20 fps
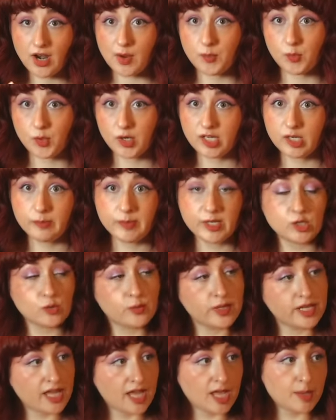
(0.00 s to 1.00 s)
and we're gonna be
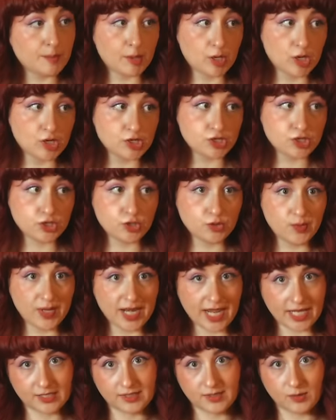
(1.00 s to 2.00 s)
doing a part 2
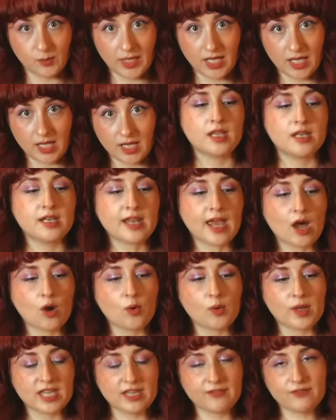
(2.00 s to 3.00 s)
next week.
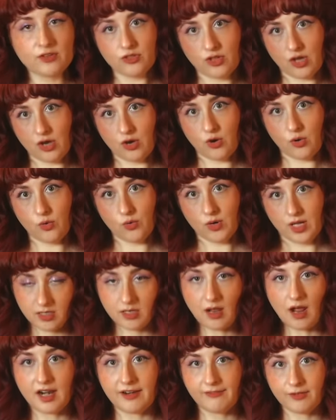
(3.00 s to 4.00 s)
Now, even though
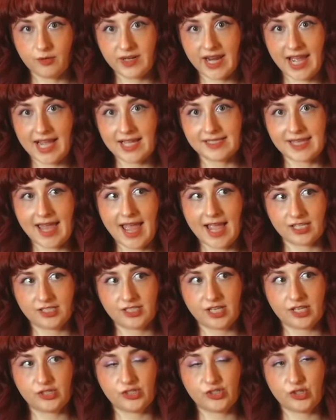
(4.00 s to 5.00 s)
not everyone has
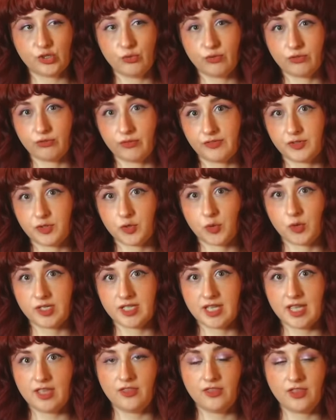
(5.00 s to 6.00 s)
access to thrift
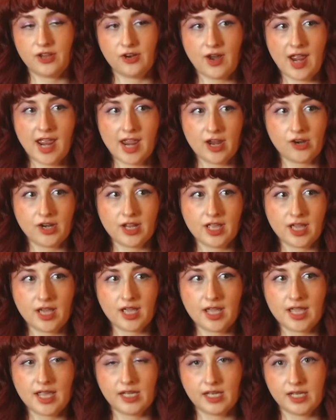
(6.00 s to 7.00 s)
stores in their
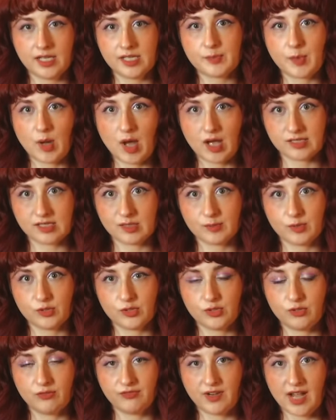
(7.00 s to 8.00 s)
area, it is possible
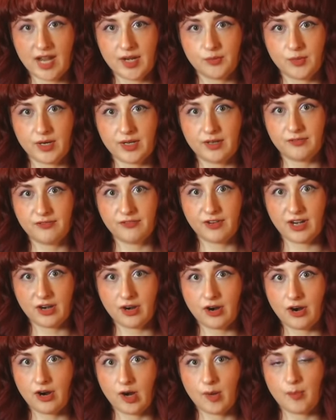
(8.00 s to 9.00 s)
to find Ren Fair
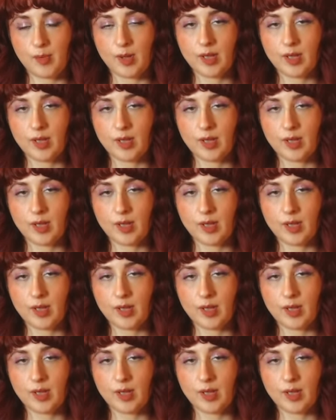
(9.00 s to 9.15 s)
garb